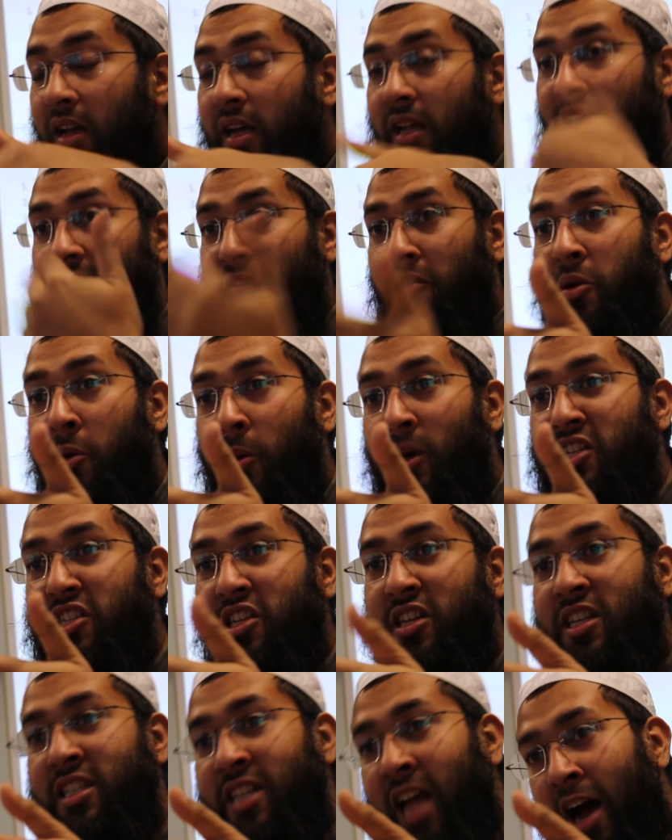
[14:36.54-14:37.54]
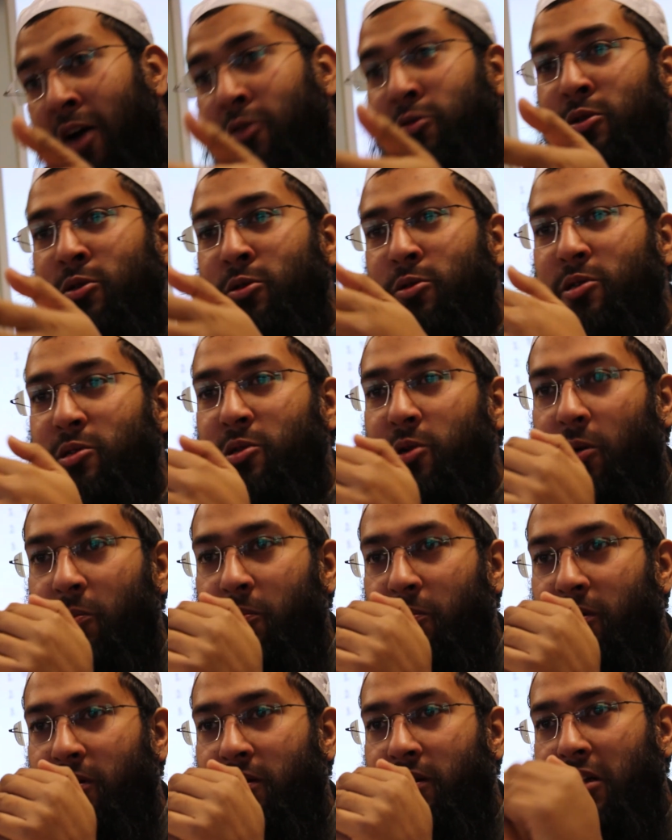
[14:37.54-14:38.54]
Now the question is, how do you
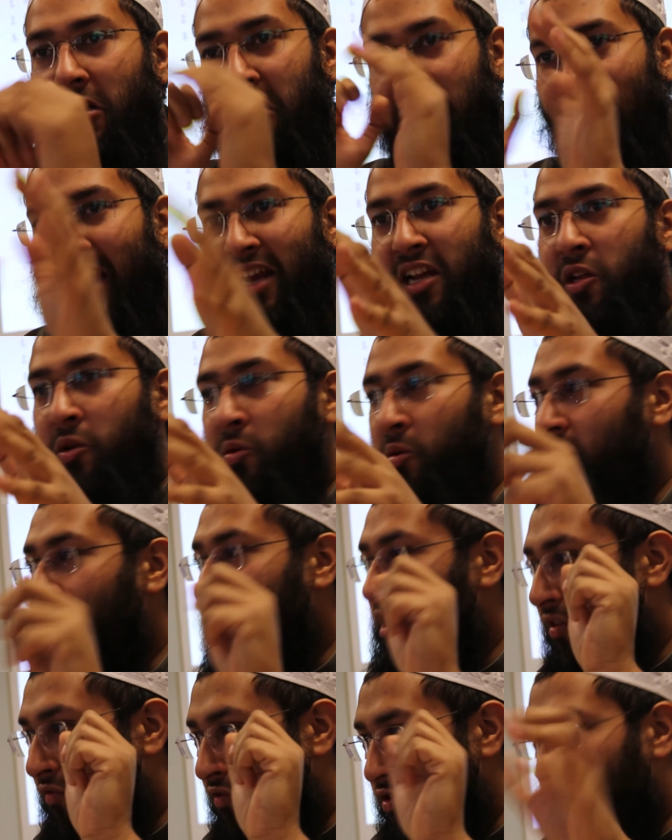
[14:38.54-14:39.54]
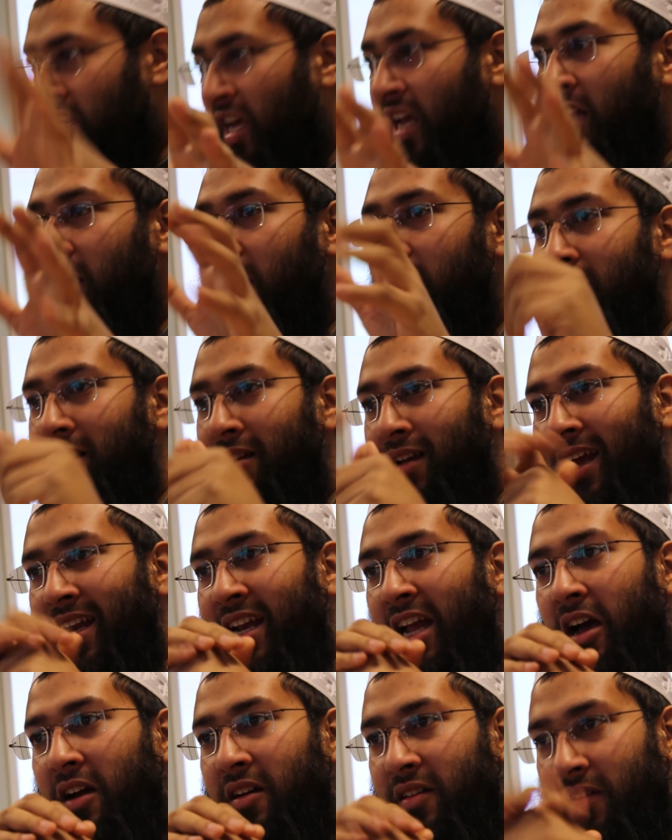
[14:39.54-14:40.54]
stop? Likelihood is if you
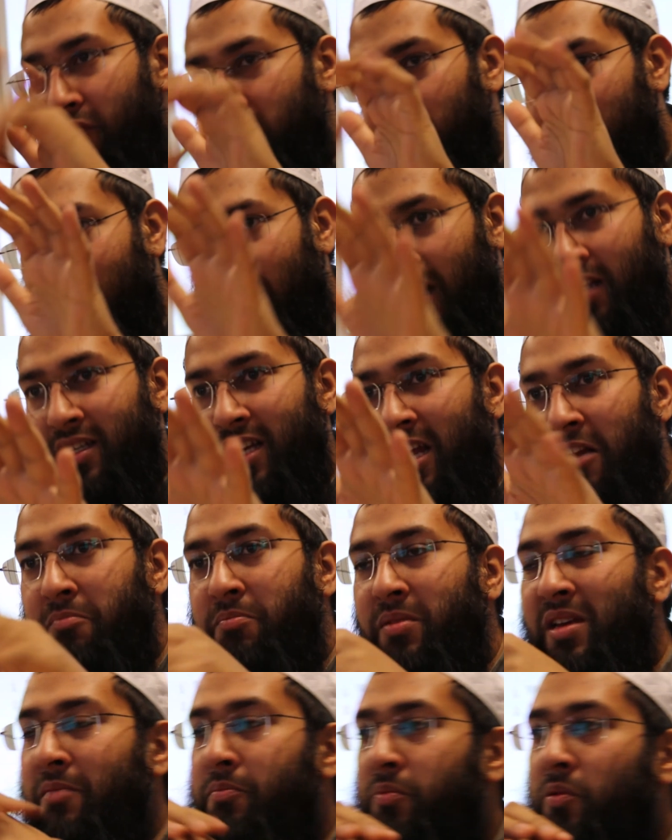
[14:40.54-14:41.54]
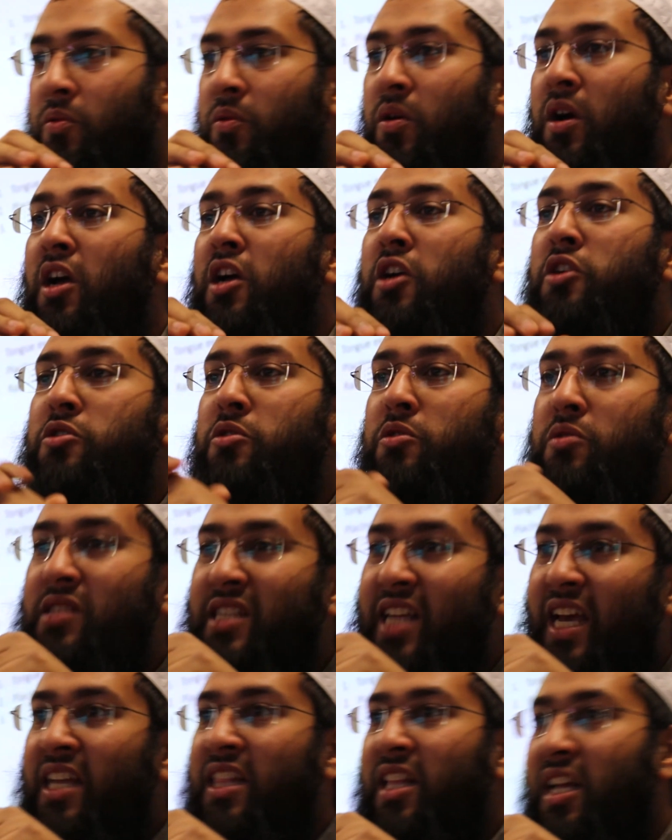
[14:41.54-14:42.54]
tell 10 people to
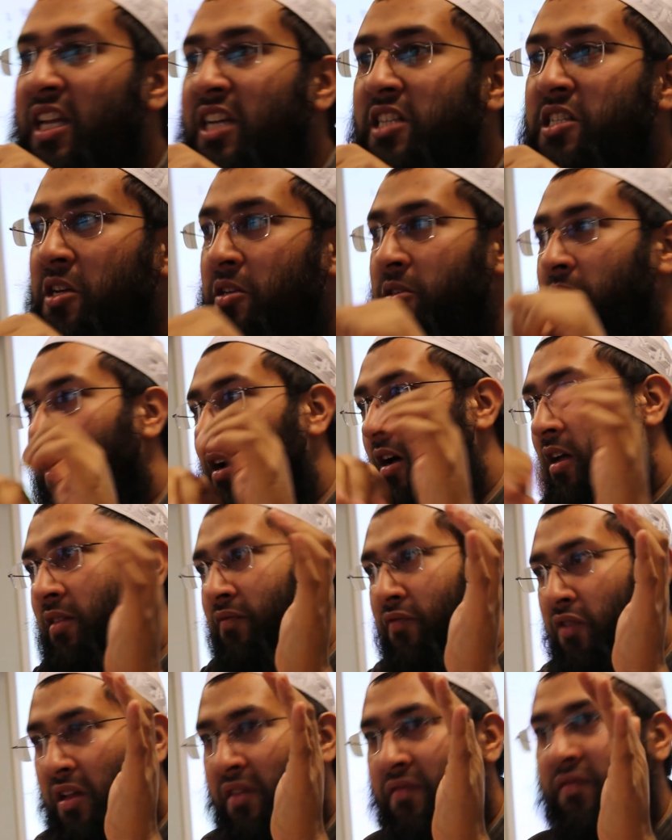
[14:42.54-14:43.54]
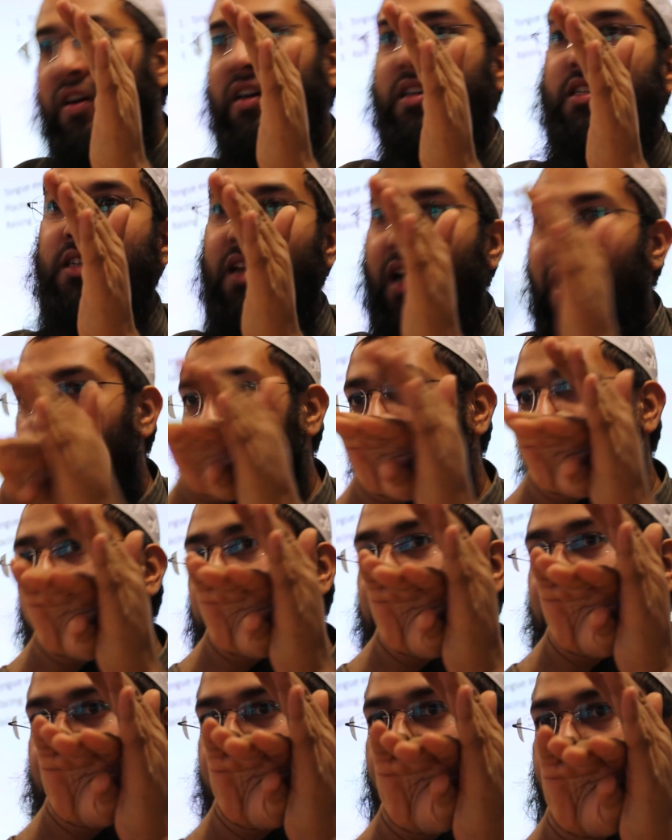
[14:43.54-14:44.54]
say the letter daad for the first time
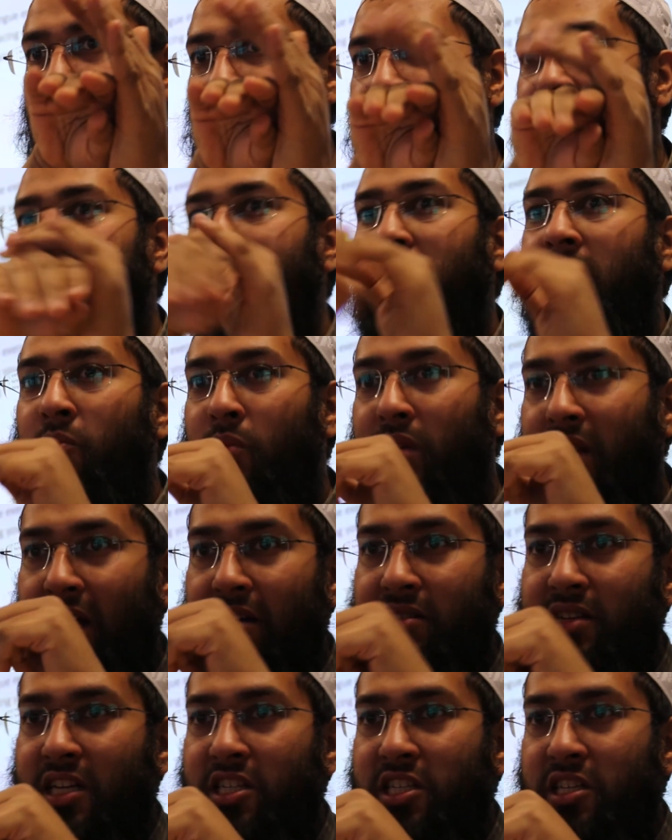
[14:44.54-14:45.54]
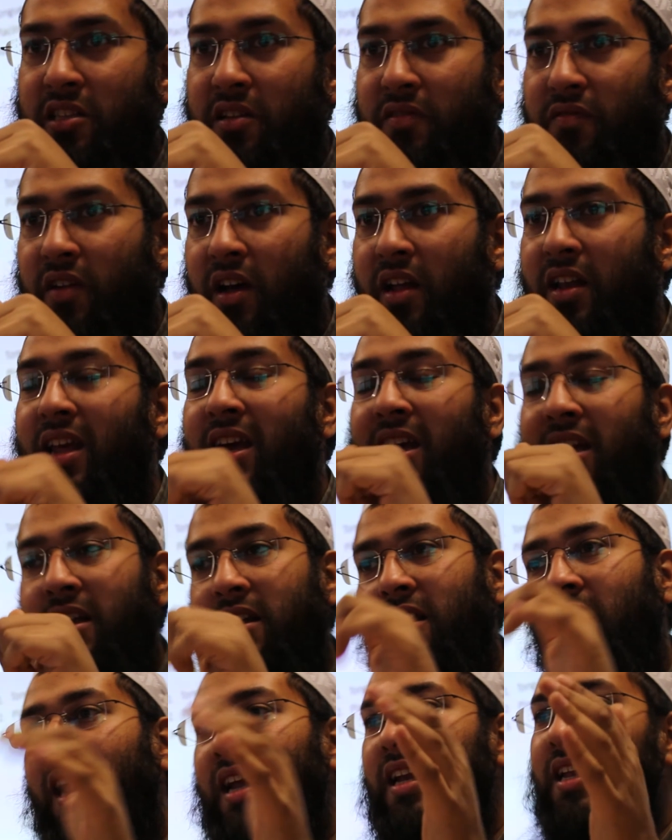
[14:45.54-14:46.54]
from the side of the tongue without touching the front,
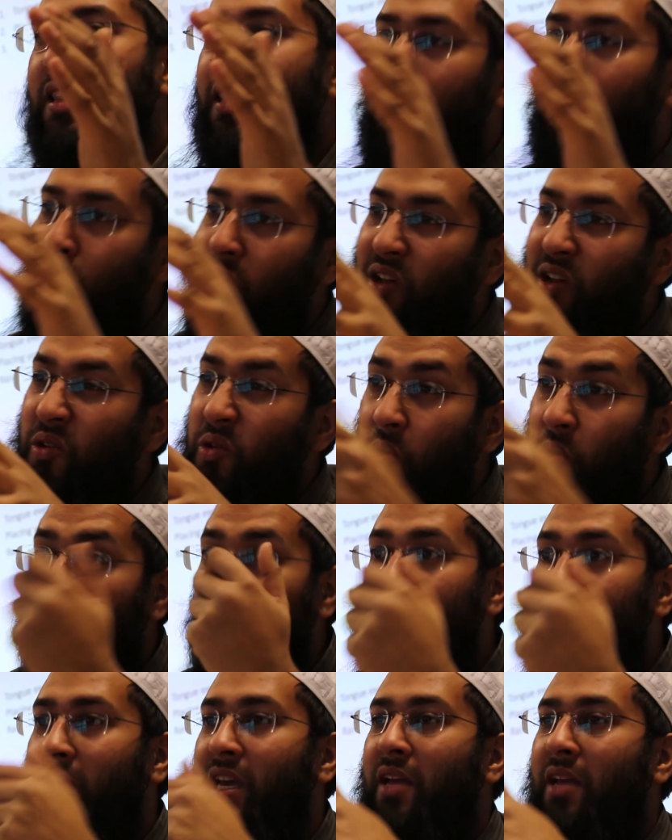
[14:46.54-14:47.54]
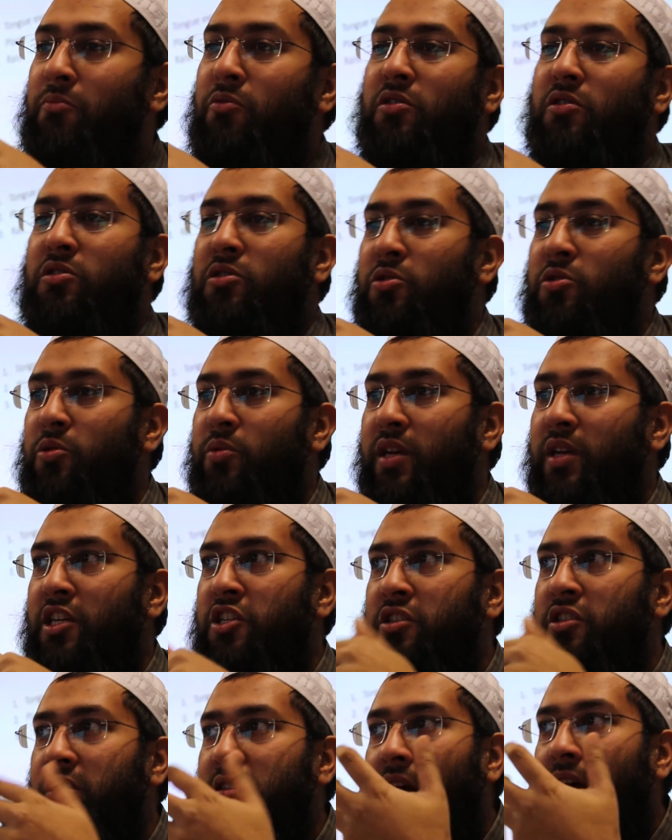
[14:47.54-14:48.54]
9 of them will not be able to do it.
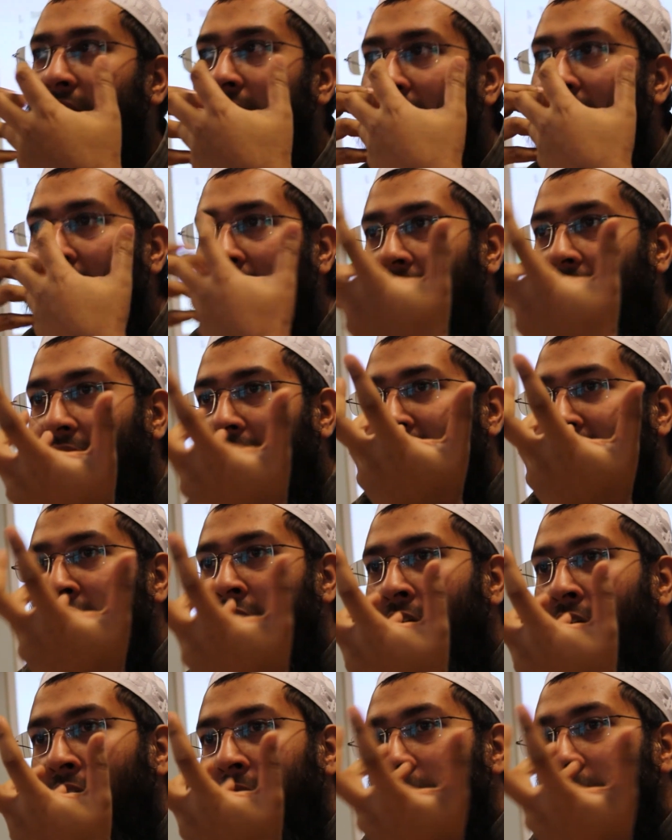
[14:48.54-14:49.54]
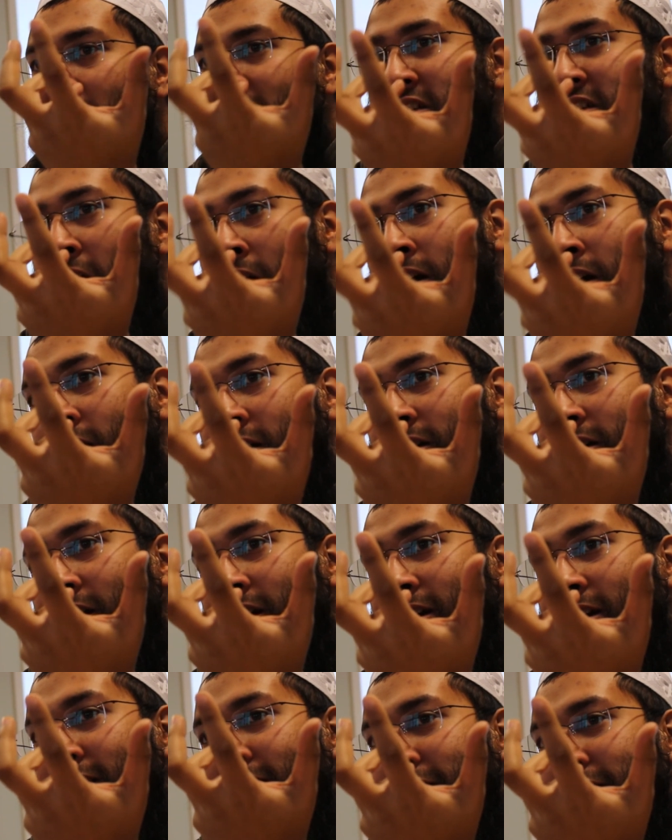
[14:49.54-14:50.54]
It's just like, I can't, my tongue
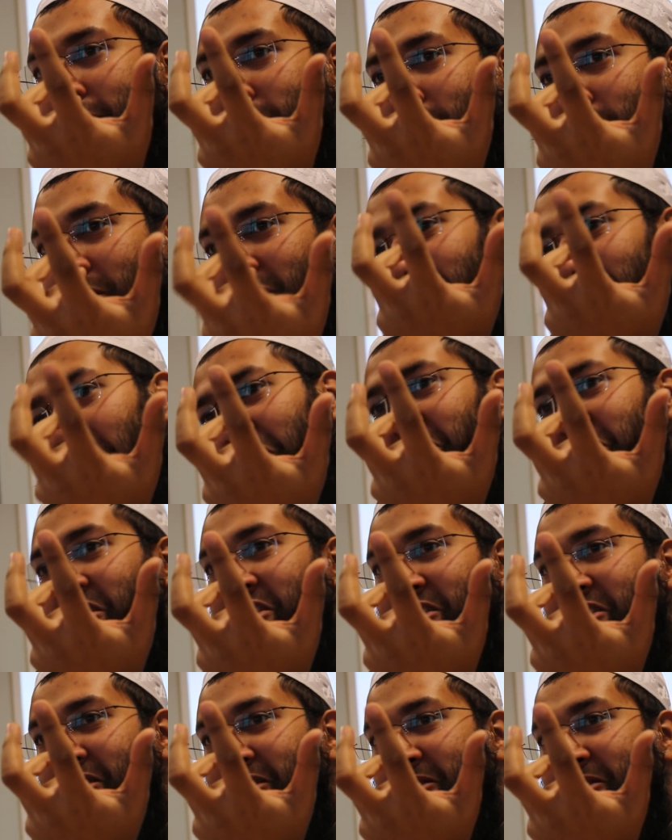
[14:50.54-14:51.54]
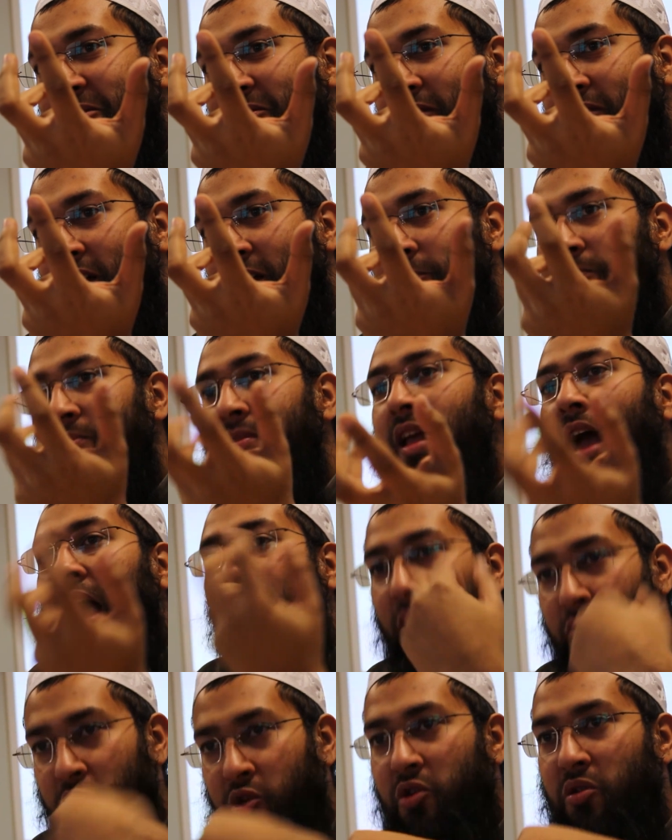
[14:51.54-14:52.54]
just touches, right?
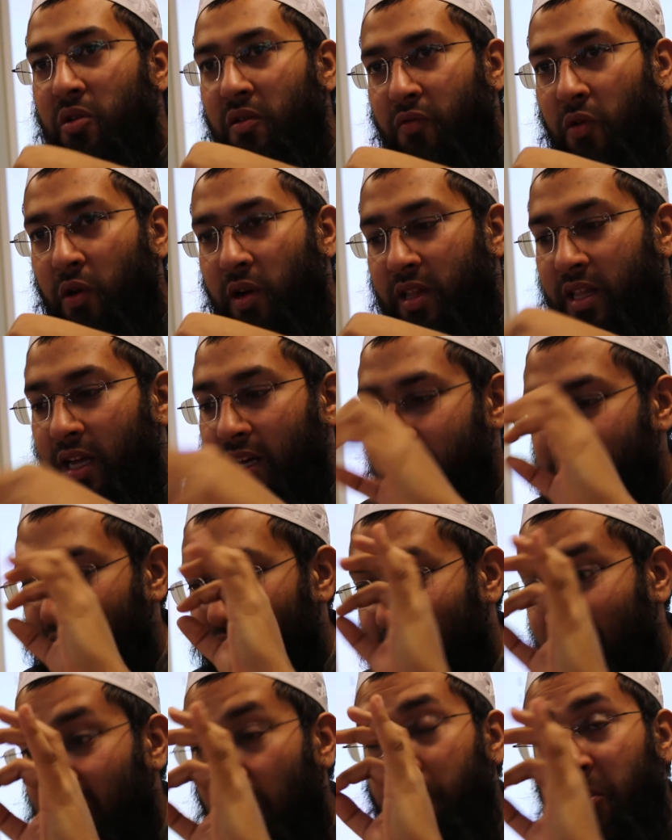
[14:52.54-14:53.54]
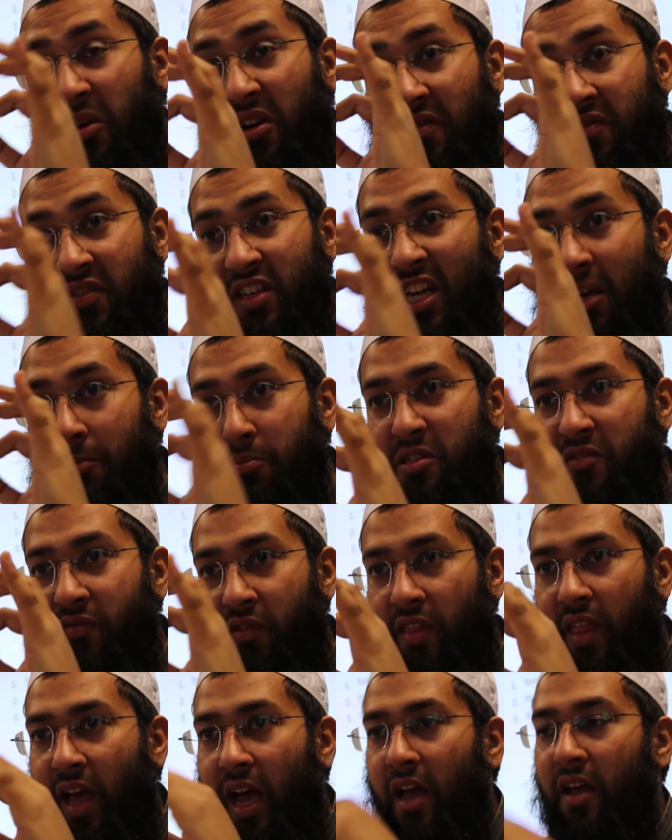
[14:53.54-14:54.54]
How do you avoid that? So there are a couple of tips
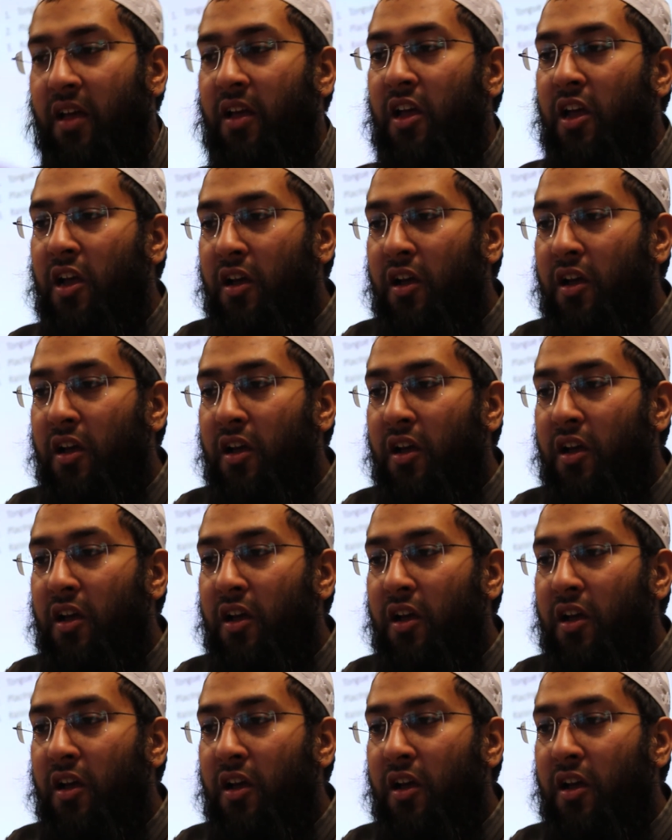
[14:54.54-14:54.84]
for that.